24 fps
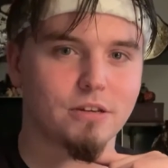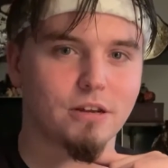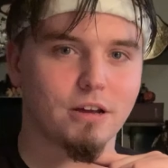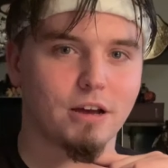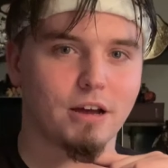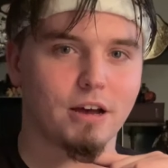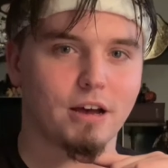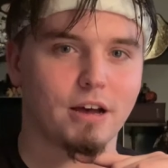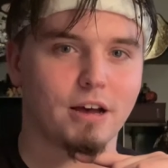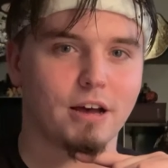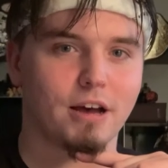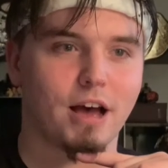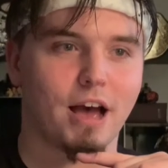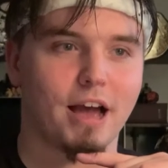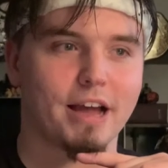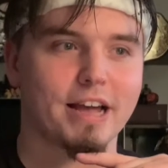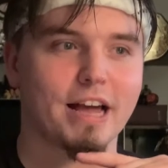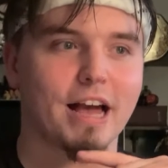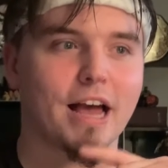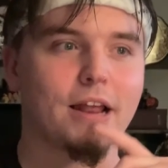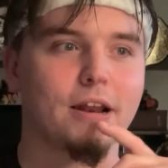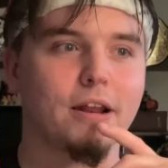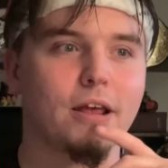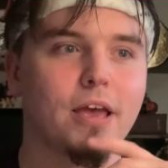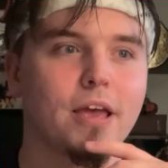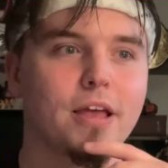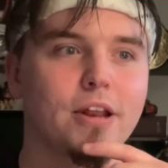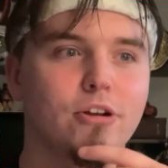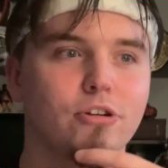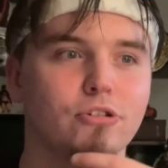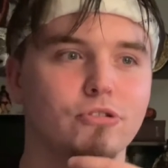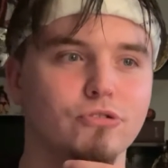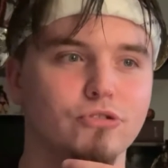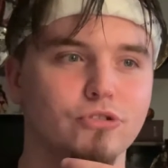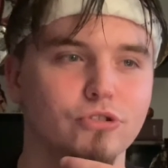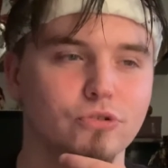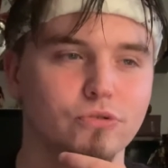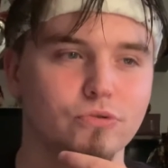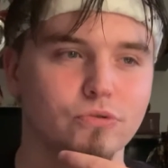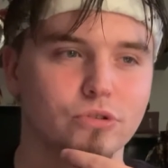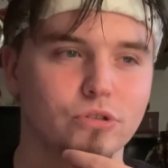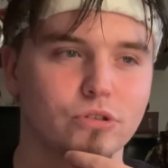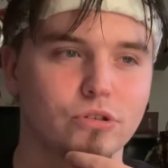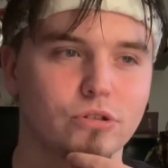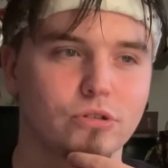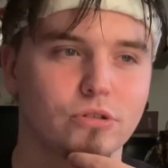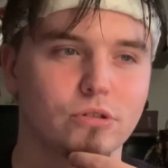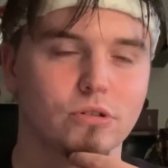I got introduced